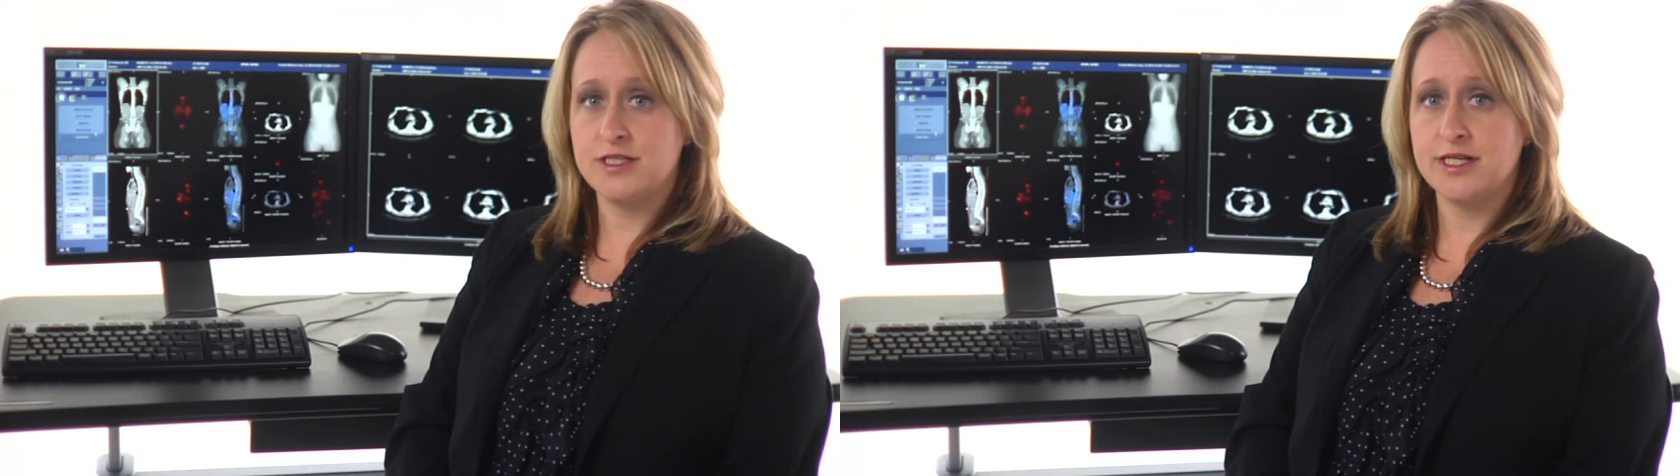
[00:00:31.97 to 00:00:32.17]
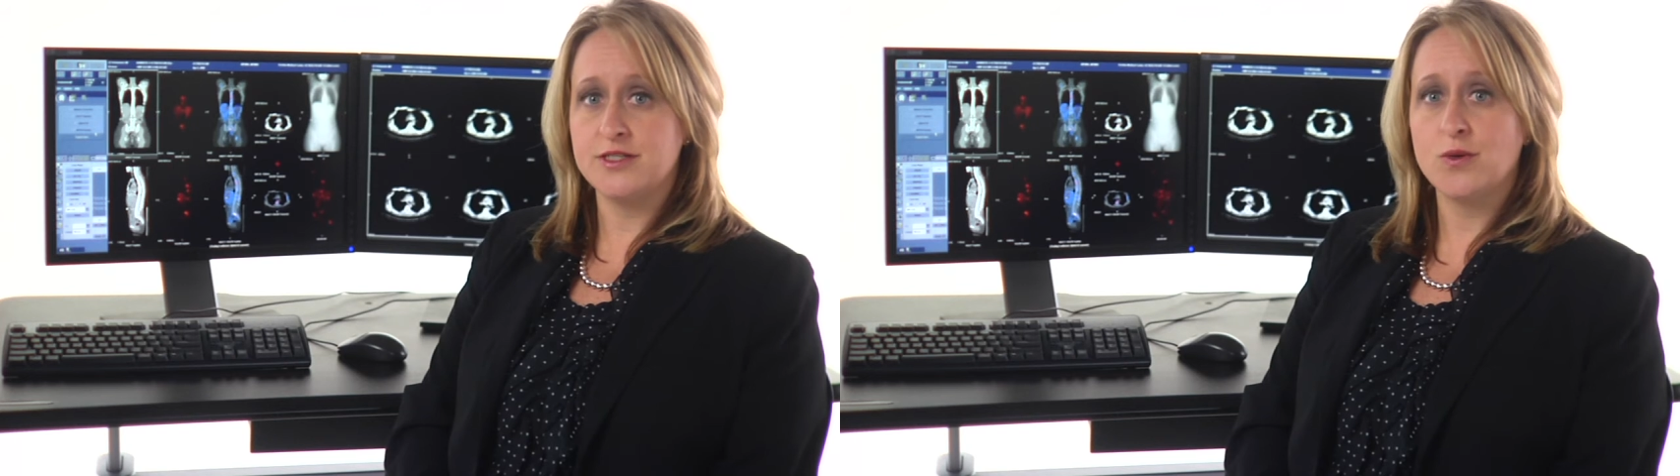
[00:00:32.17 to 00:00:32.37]

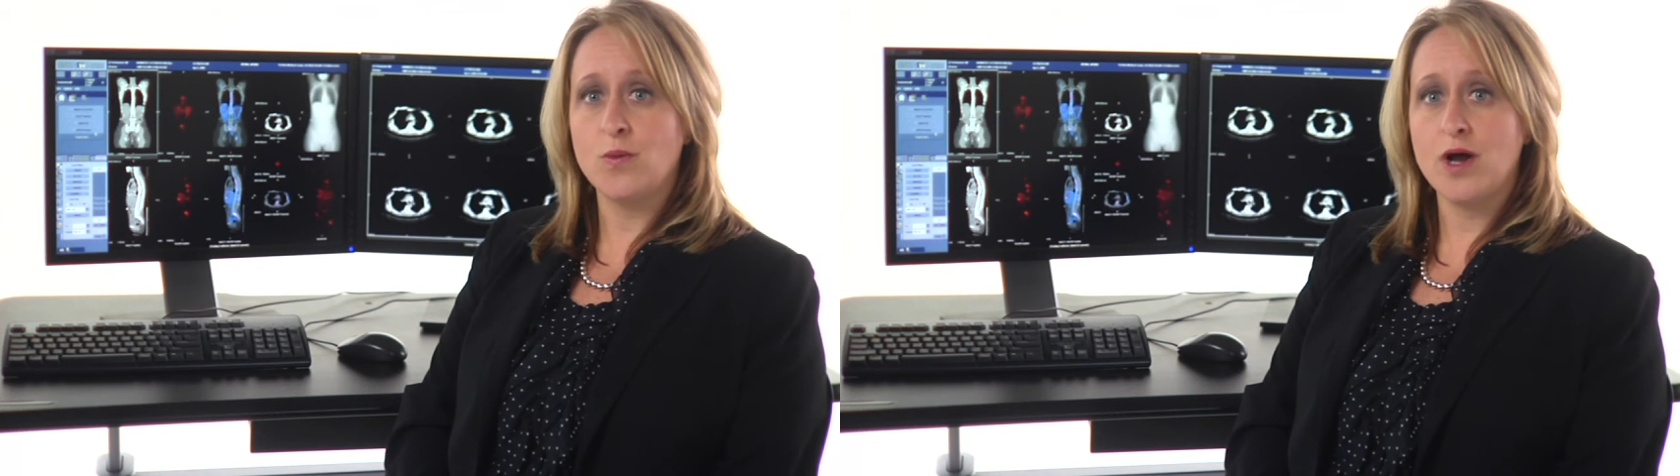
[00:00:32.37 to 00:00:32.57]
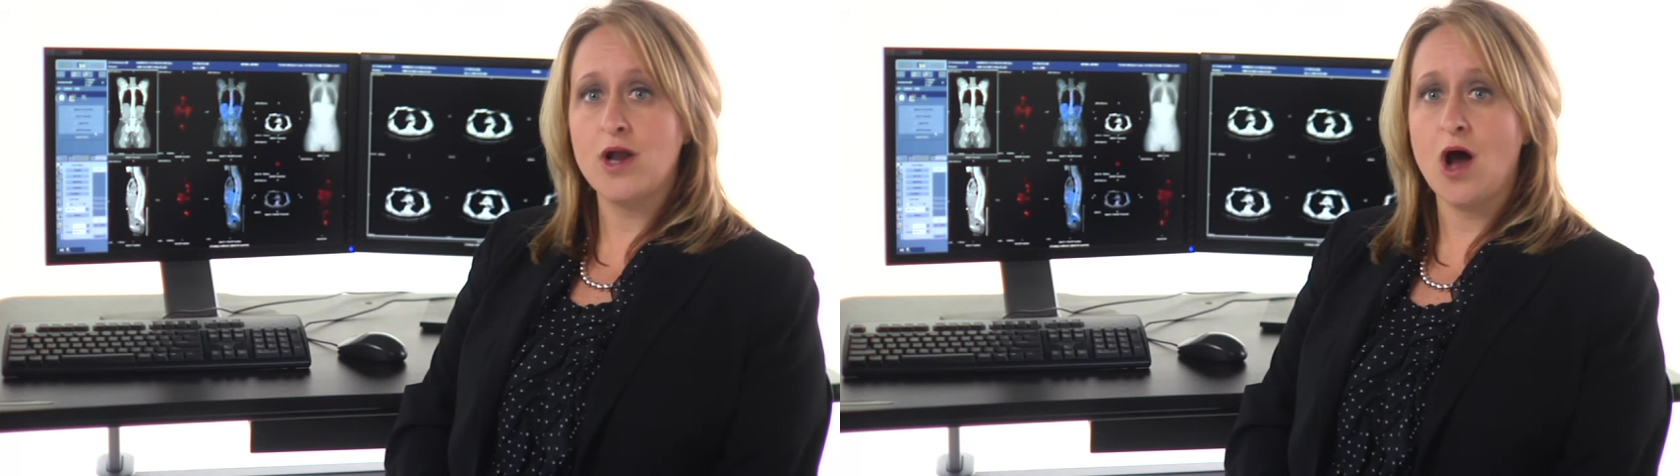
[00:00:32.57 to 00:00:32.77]
into
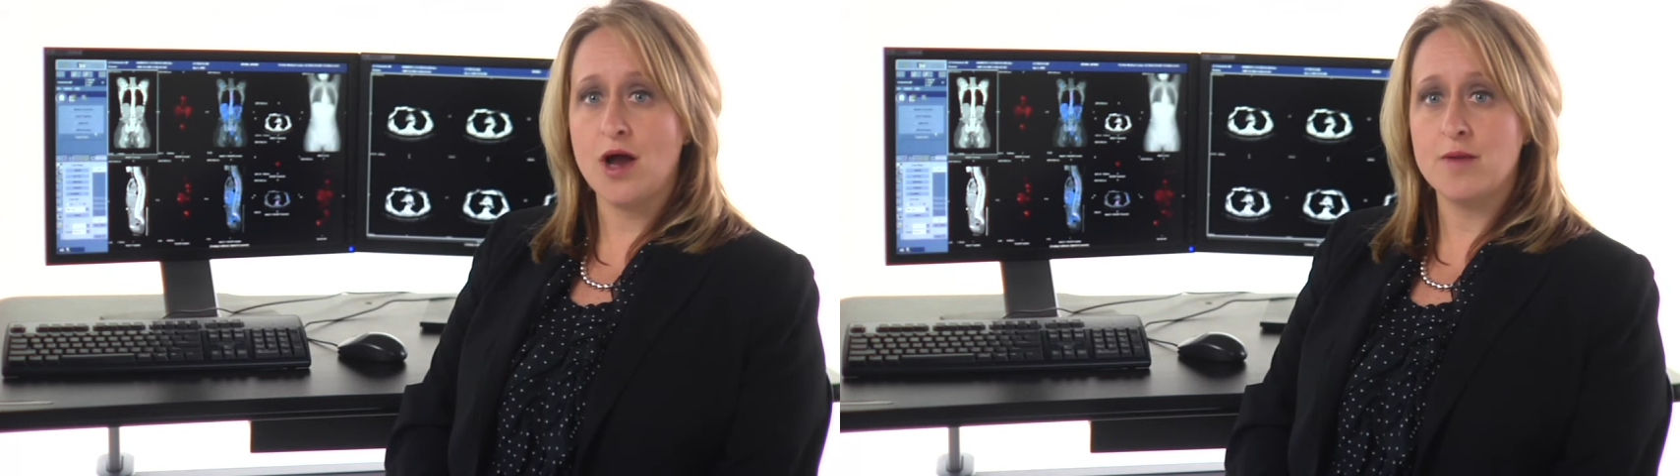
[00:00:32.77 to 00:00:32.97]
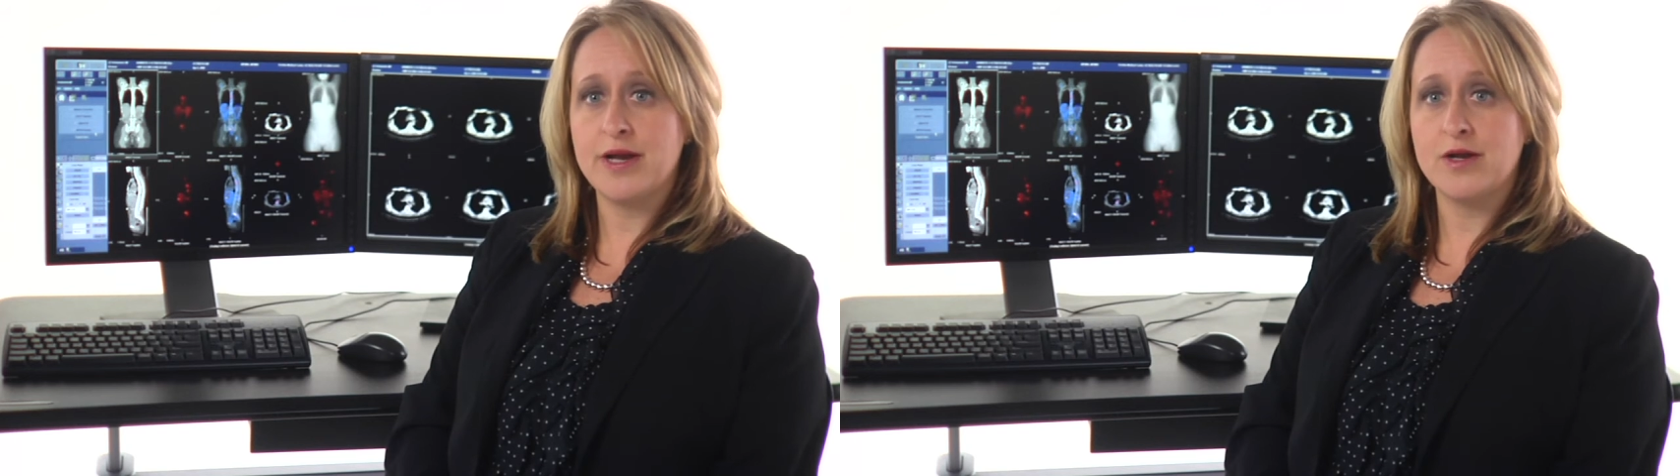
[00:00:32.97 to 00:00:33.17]
one
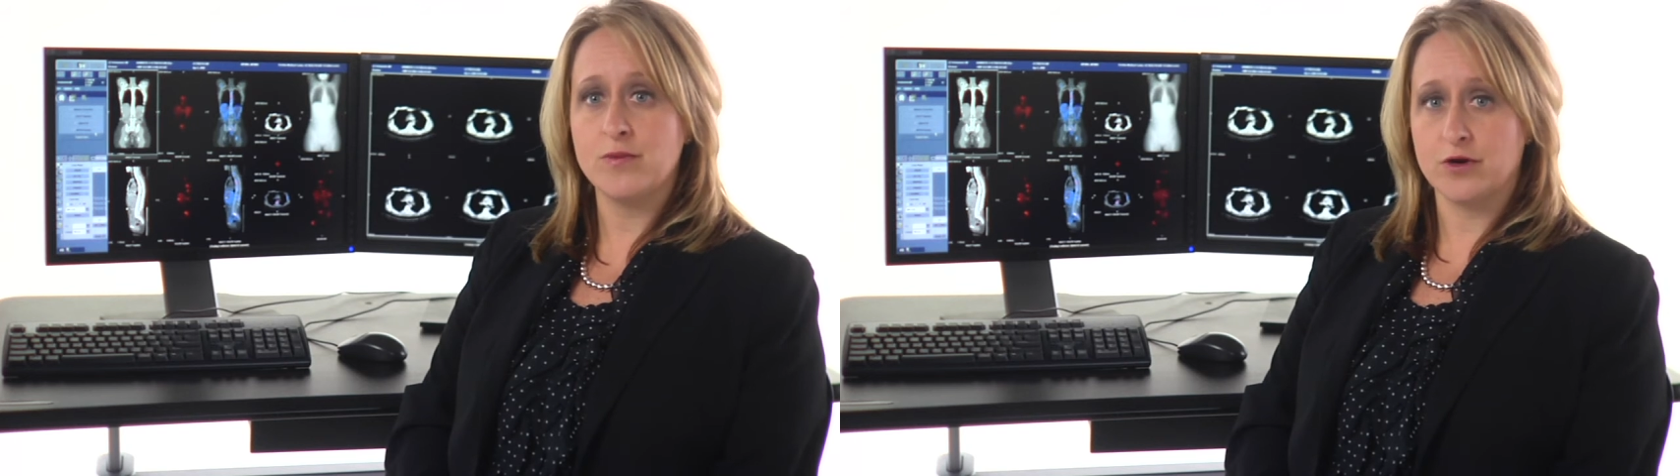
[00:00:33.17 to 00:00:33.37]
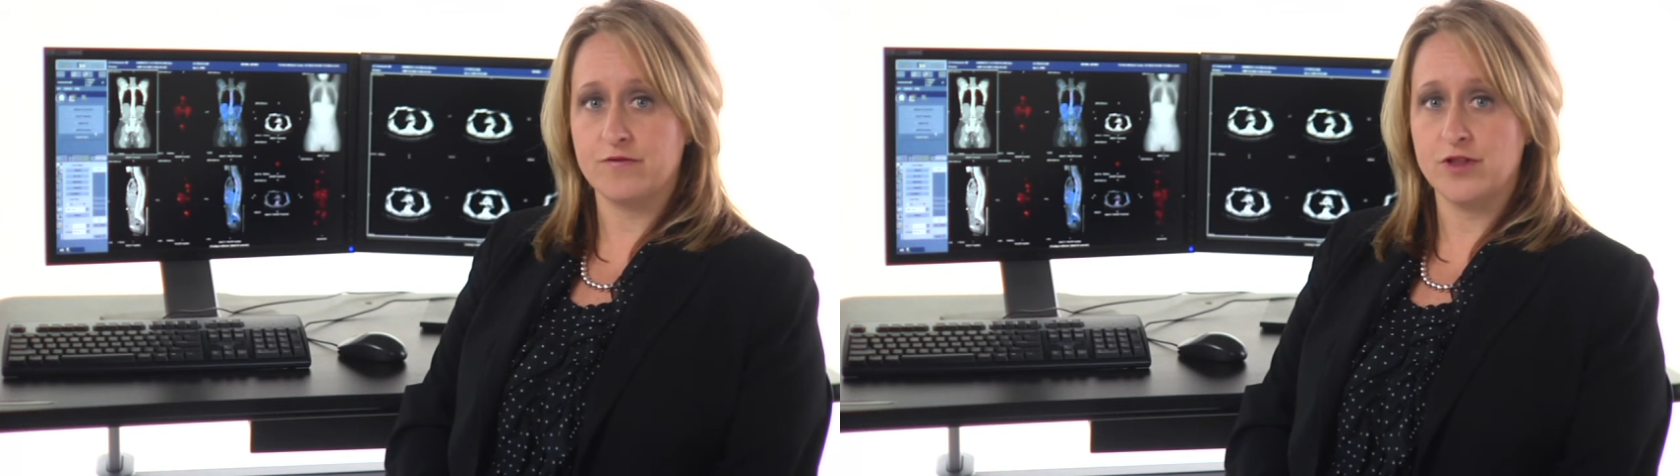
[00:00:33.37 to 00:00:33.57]
automated
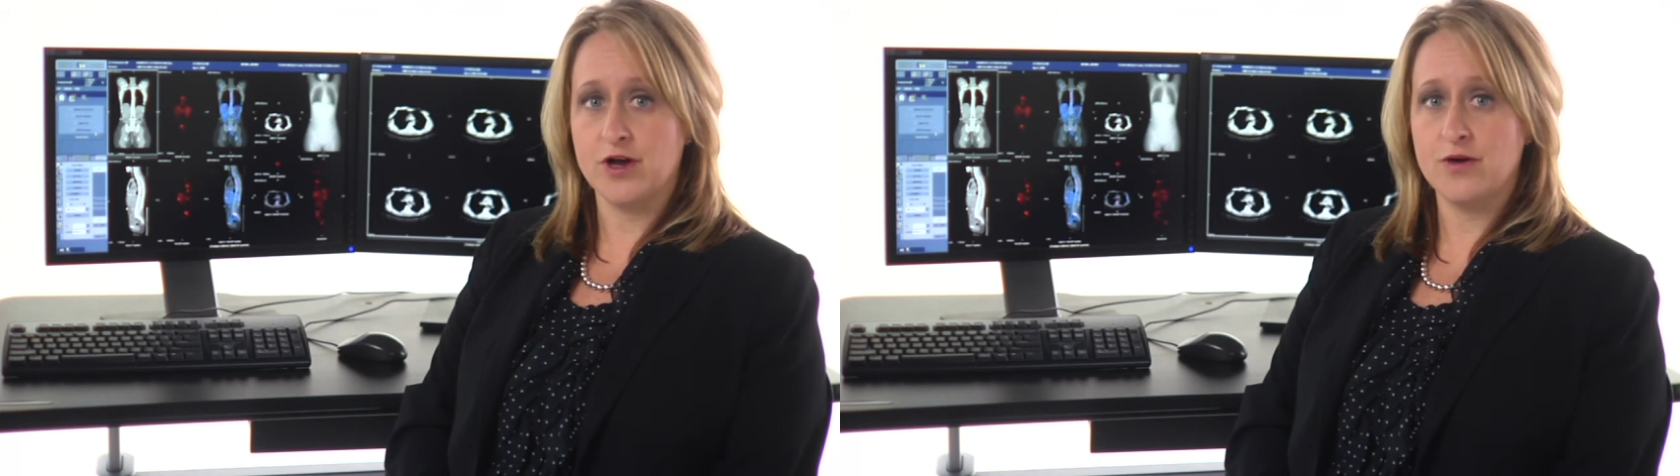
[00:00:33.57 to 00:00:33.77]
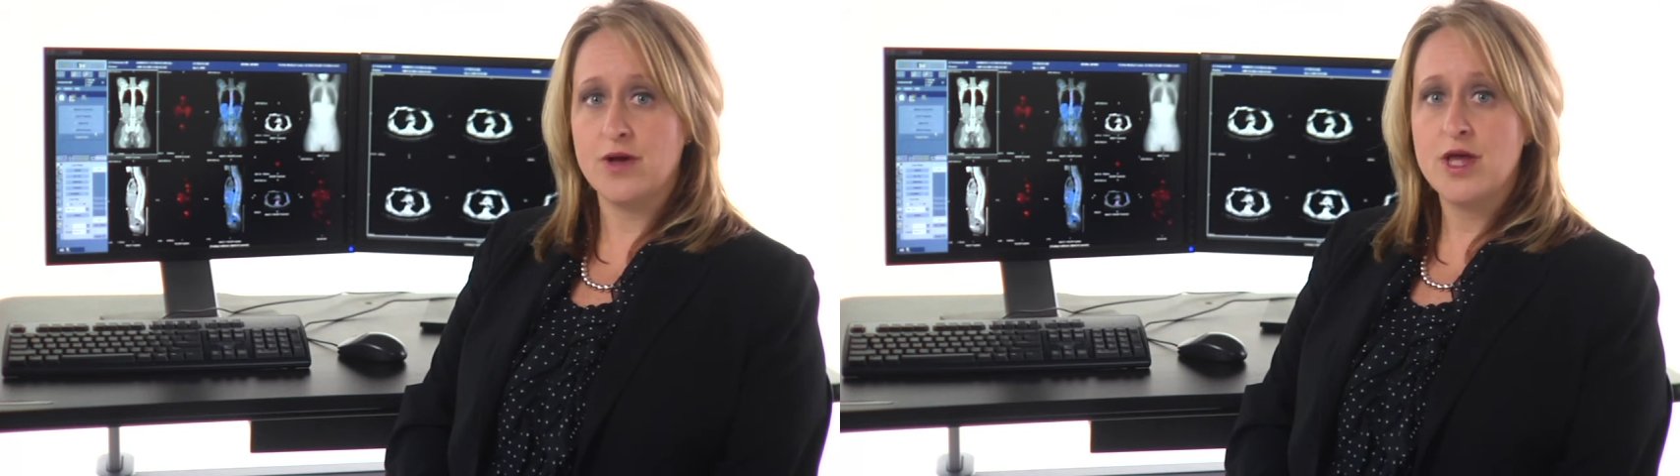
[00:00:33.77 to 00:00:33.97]

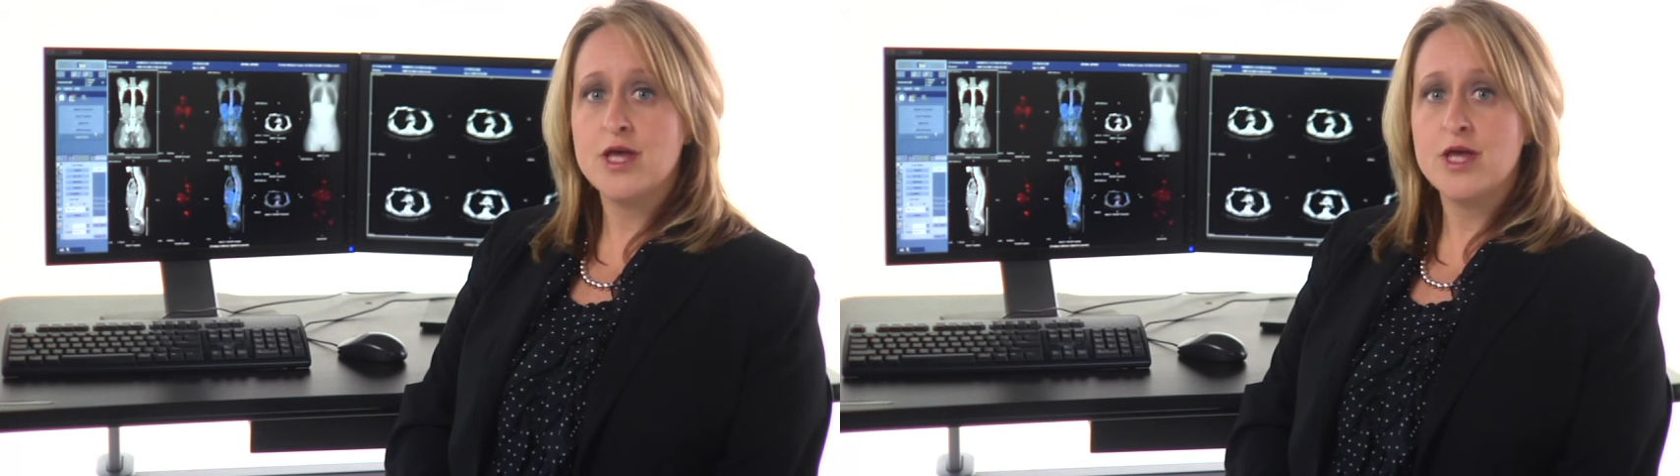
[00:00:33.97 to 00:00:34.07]
workflow